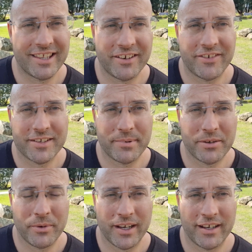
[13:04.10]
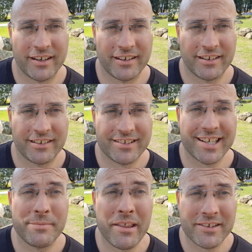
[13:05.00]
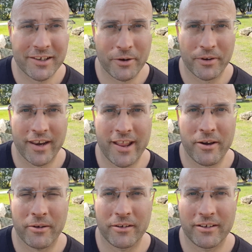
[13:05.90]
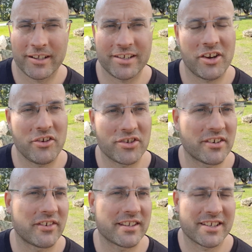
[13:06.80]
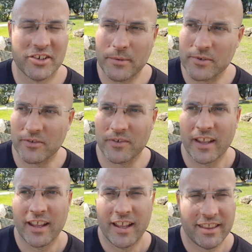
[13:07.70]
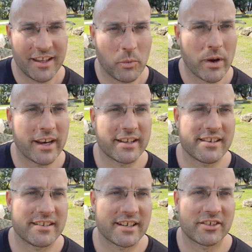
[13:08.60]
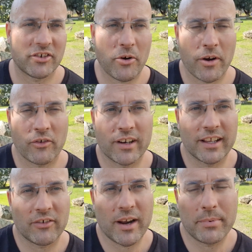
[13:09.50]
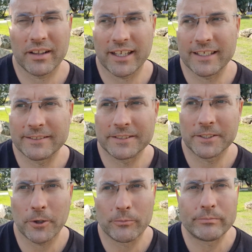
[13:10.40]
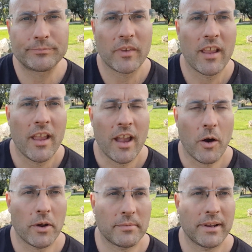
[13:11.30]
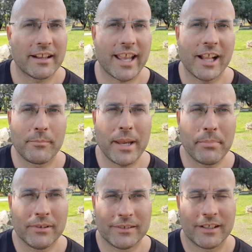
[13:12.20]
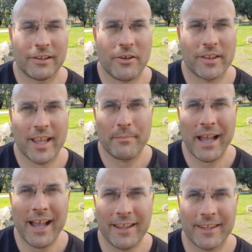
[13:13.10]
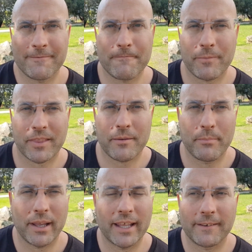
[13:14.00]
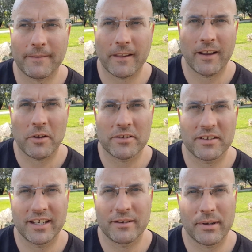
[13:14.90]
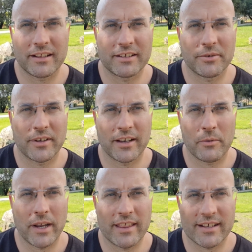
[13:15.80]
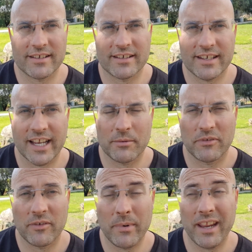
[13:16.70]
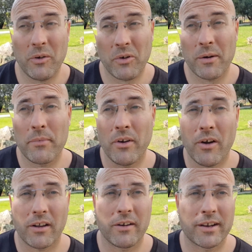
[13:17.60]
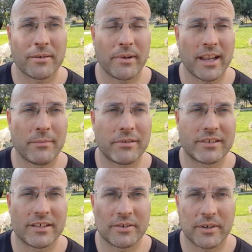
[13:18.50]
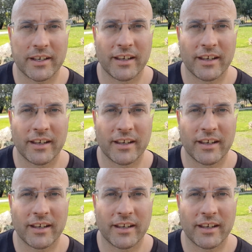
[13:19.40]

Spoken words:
difference between 6 months ago and now, it's a huge difference in terms of the awareness is just growing really rapidly. So I want to be able to help people along that path, but I also need to be able to do it in a way that's sustainable for me, or I'm not going to be able to do it,